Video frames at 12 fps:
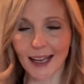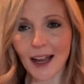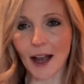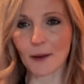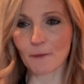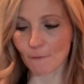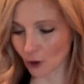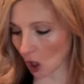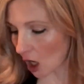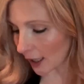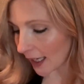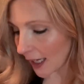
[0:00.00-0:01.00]
I am
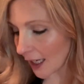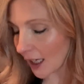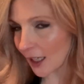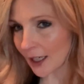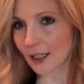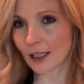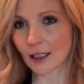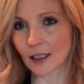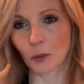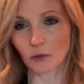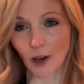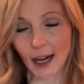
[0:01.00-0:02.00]
vlogging,
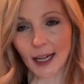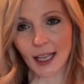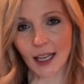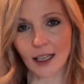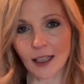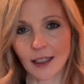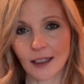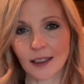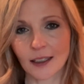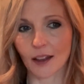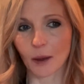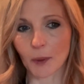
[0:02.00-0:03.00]
writing.
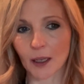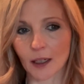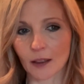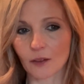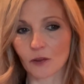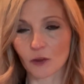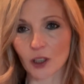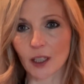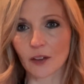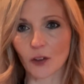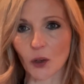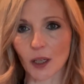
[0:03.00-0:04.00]
I'm gonna
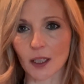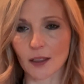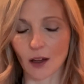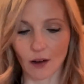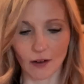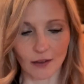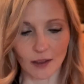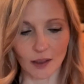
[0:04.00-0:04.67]
really focus on